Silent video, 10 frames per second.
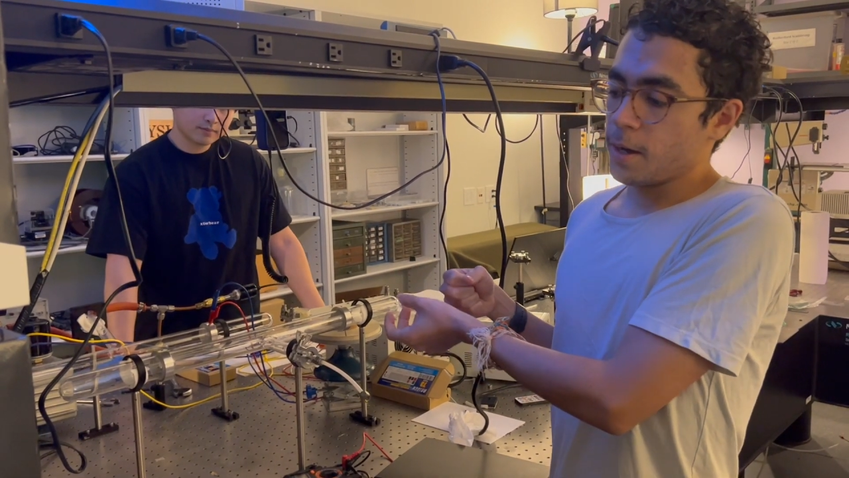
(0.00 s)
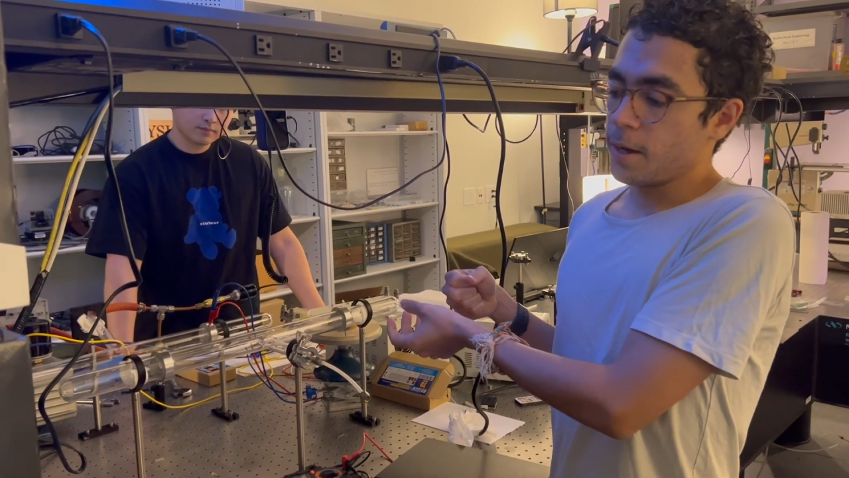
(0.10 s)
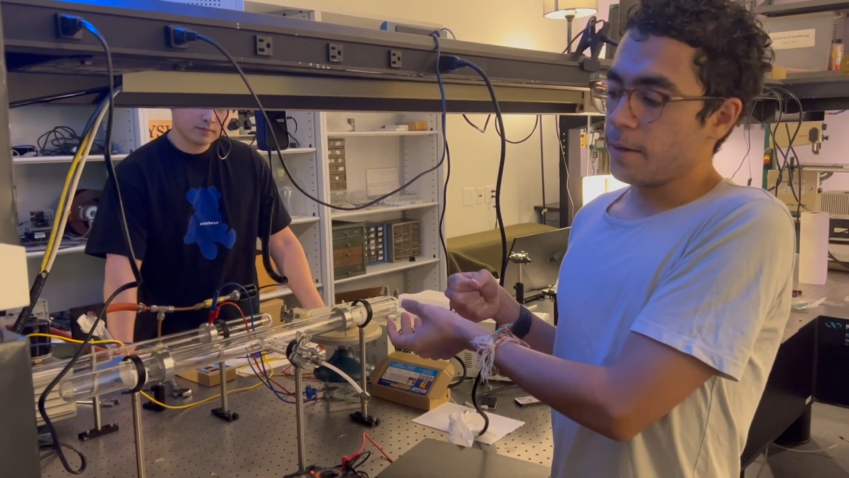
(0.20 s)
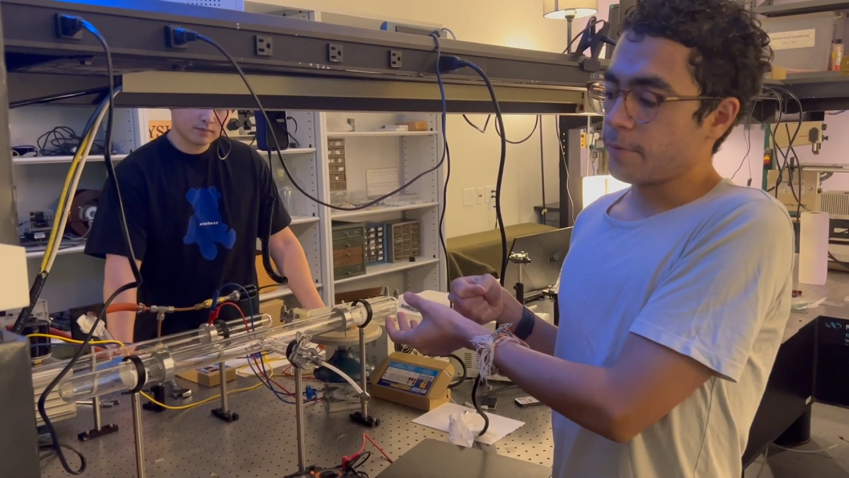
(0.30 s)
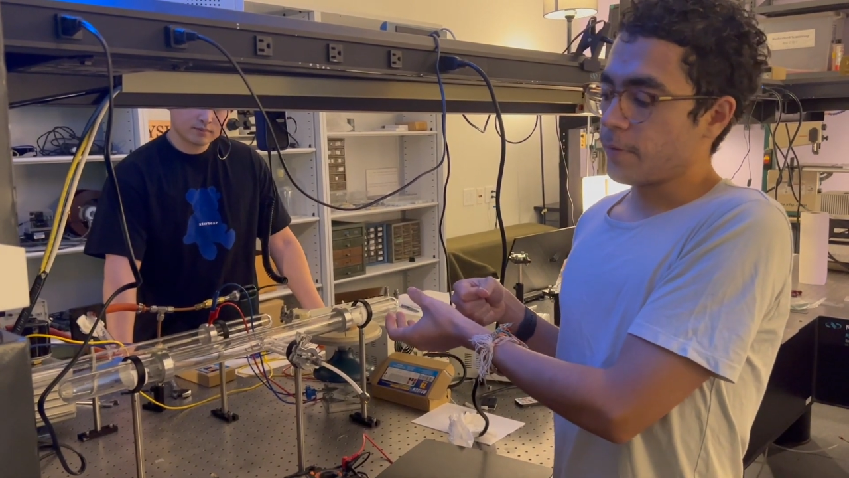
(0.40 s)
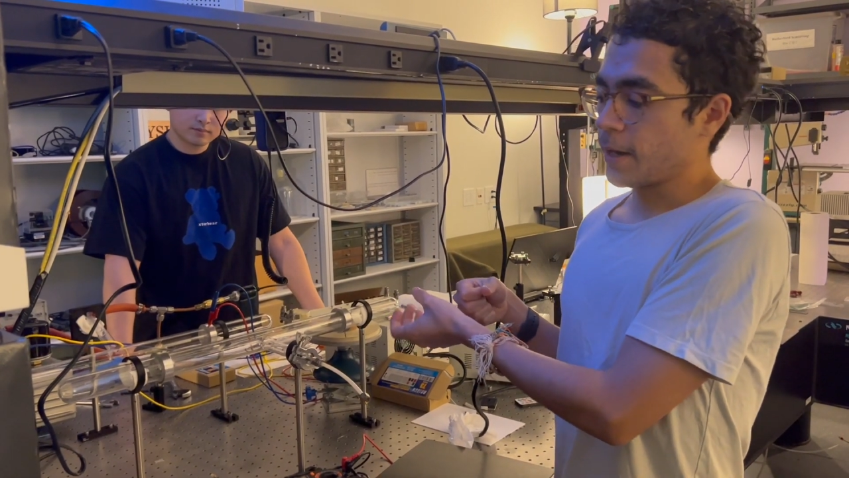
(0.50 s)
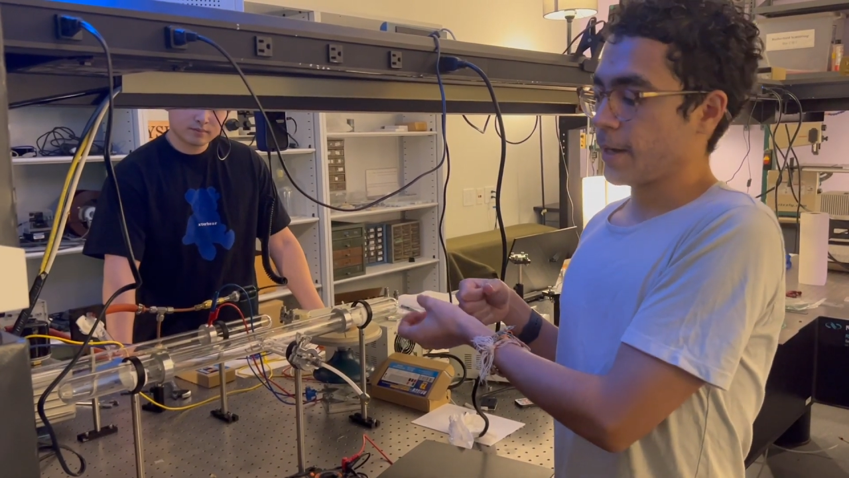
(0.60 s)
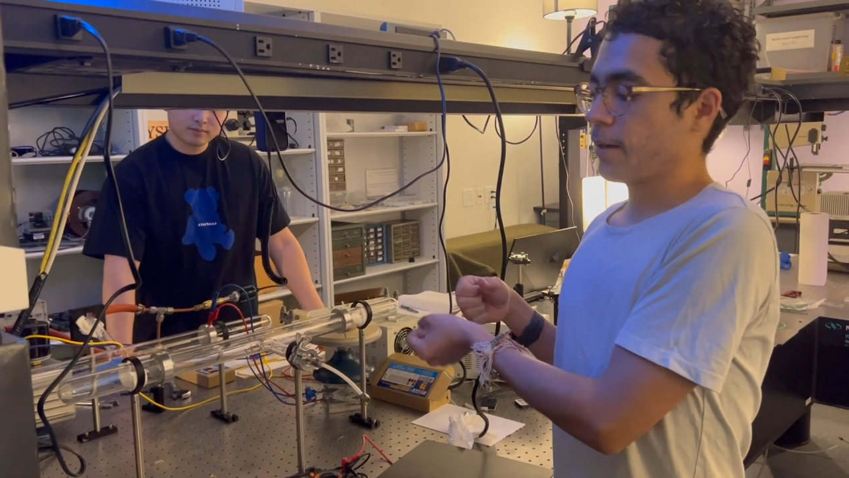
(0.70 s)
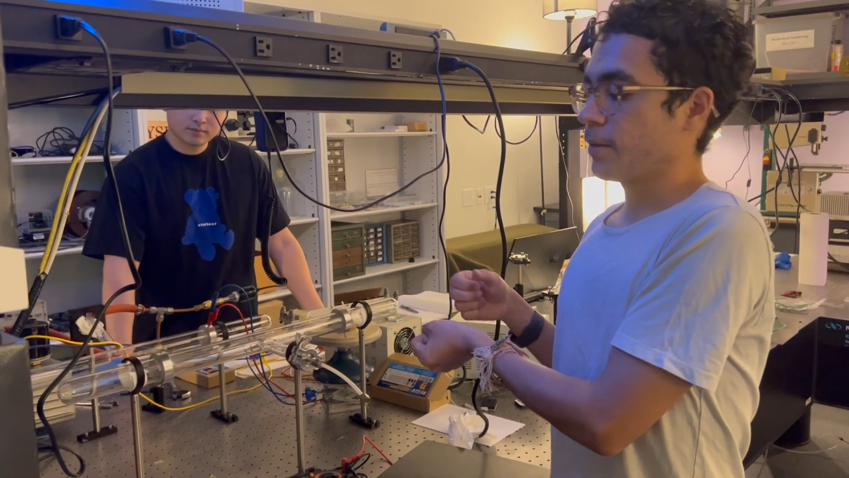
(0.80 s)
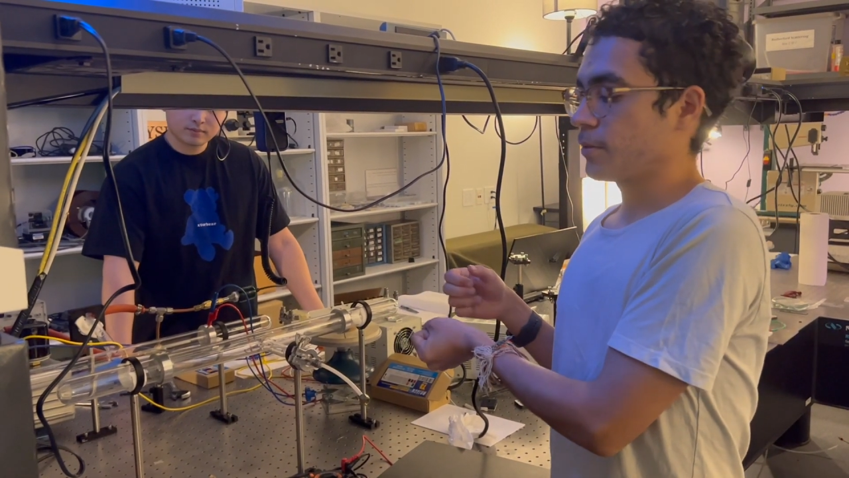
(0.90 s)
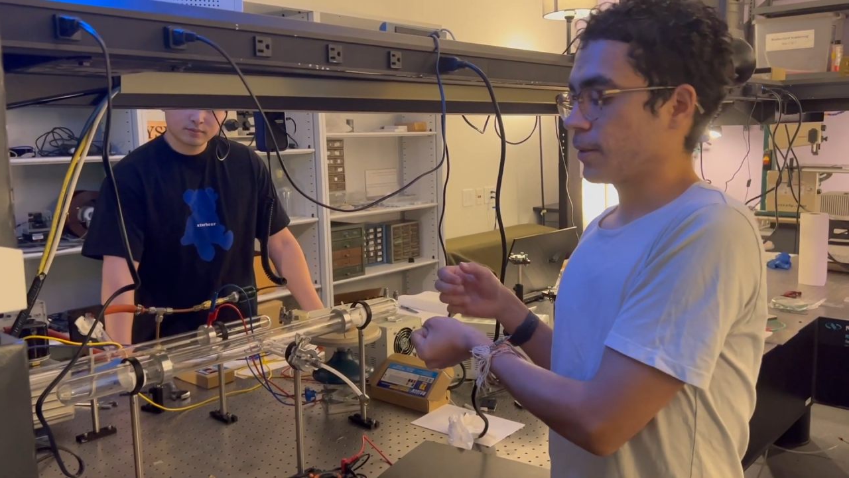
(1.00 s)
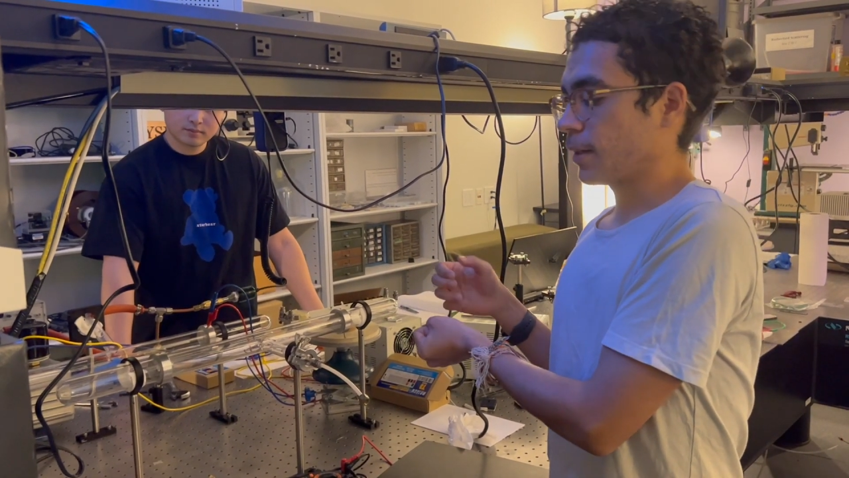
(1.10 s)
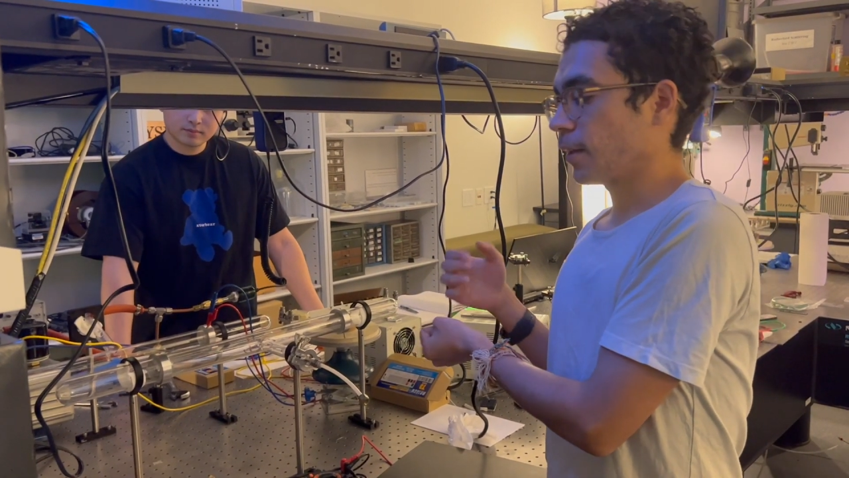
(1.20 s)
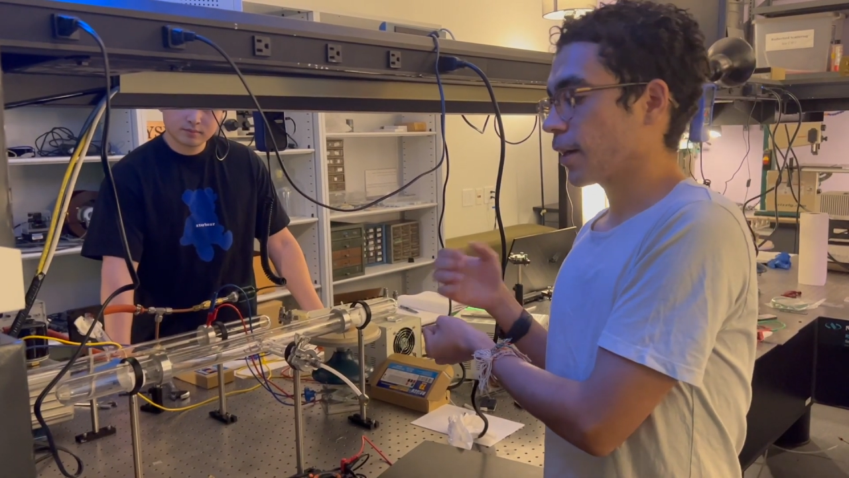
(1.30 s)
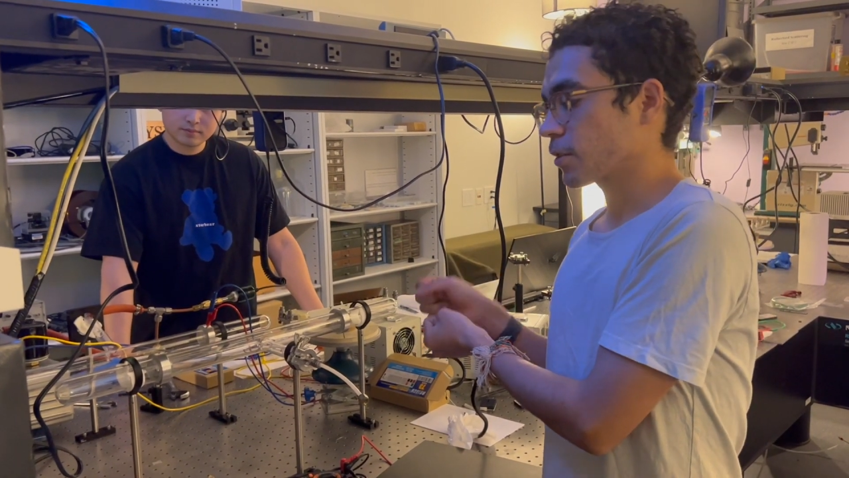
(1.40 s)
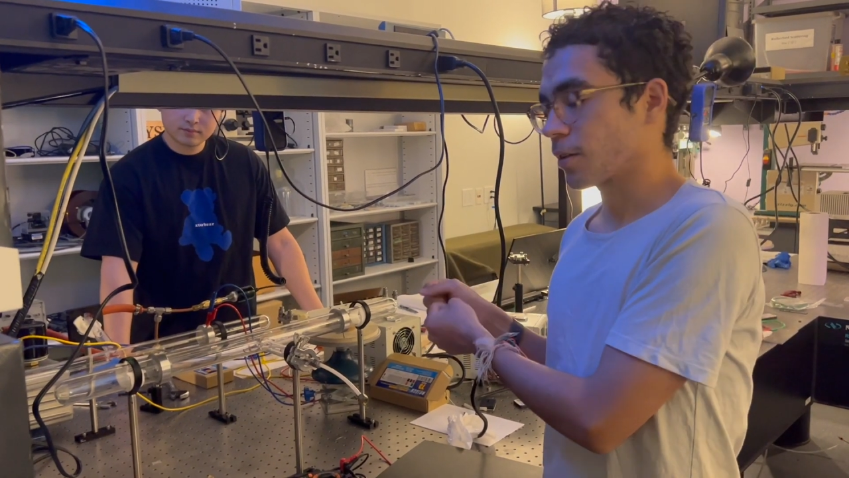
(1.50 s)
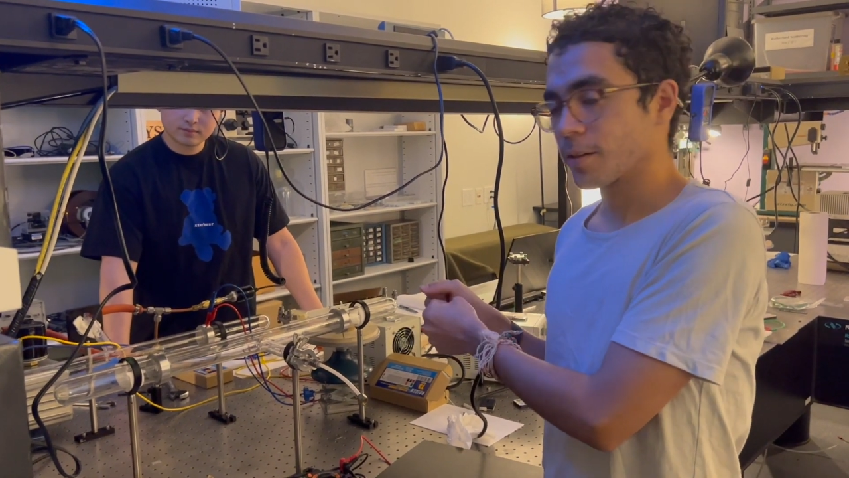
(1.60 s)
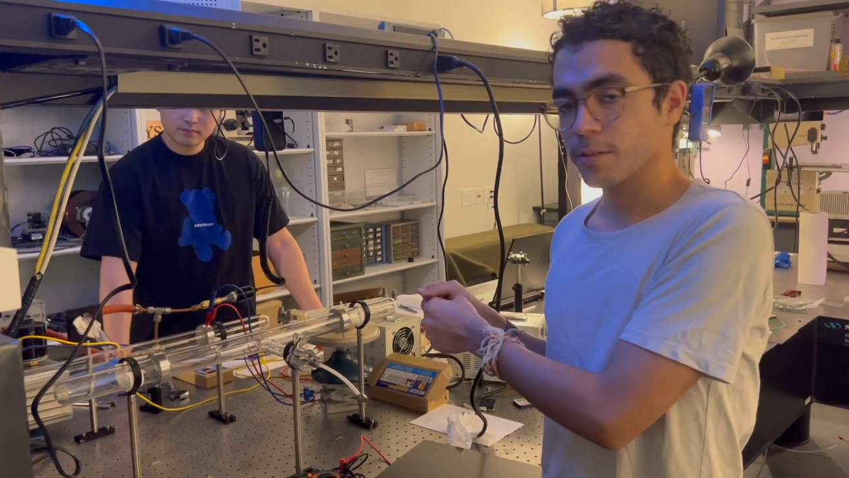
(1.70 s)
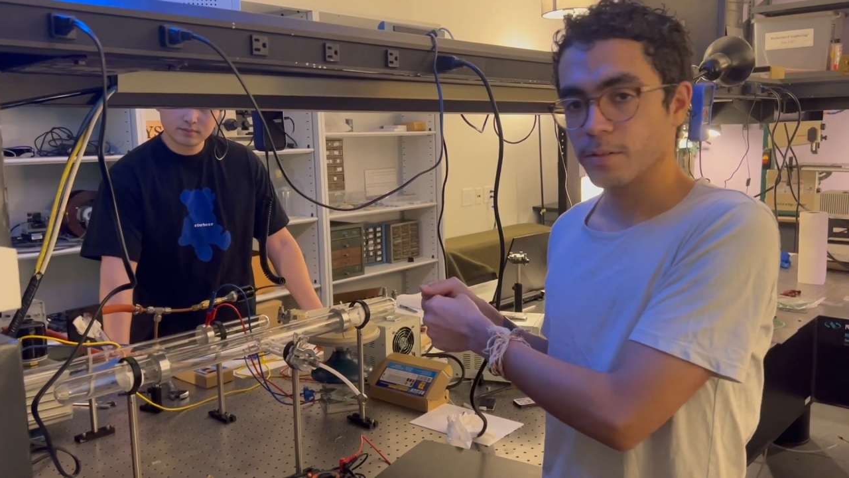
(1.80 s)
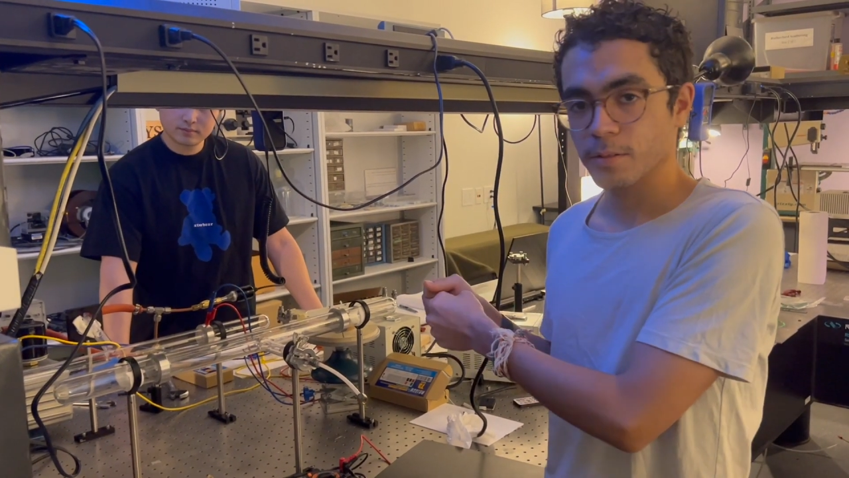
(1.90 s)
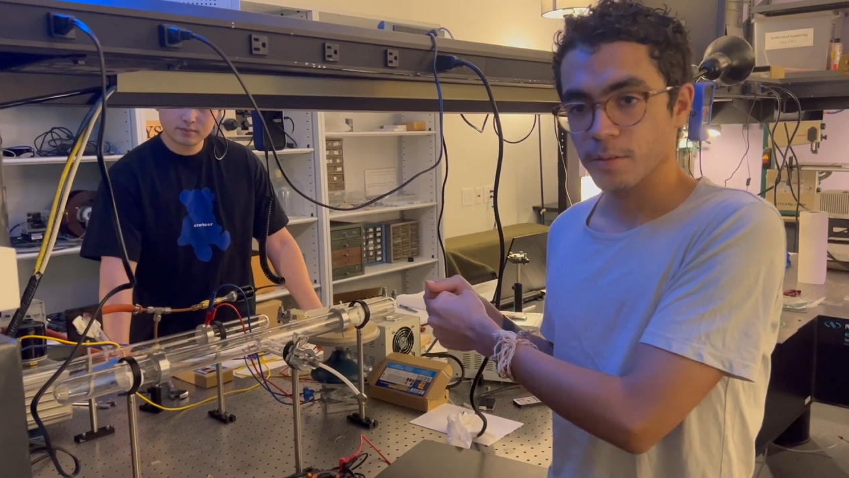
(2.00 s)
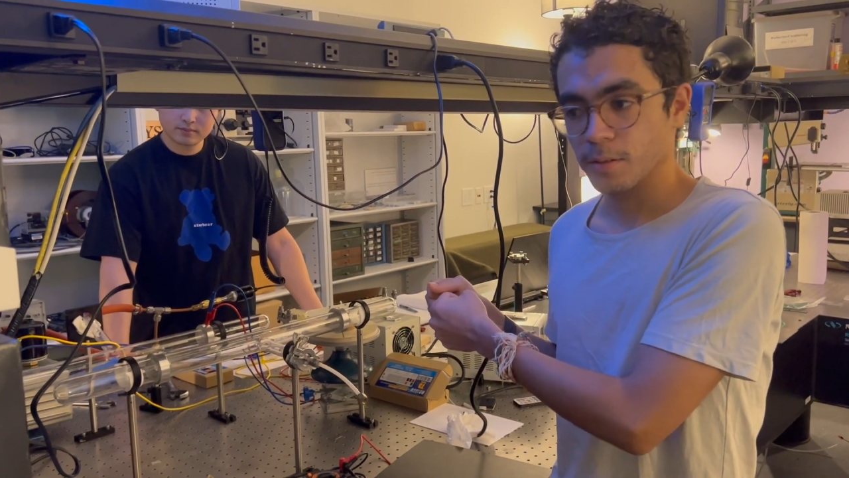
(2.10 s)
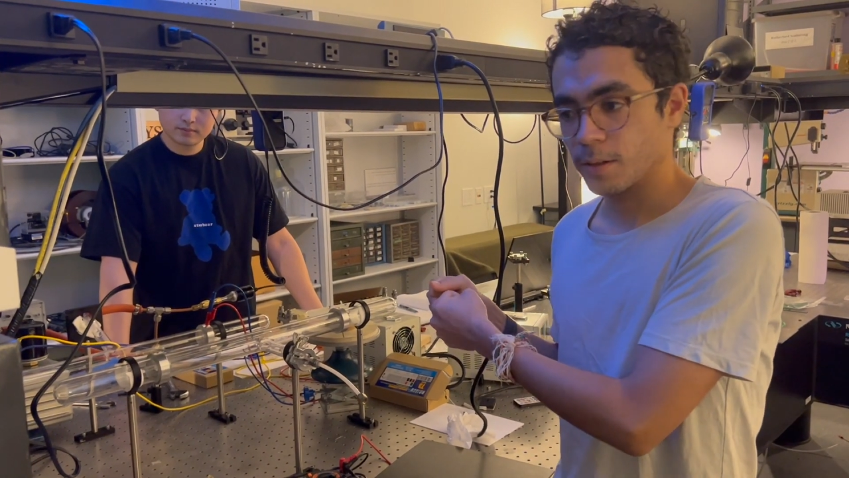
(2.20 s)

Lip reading: of ions and electrons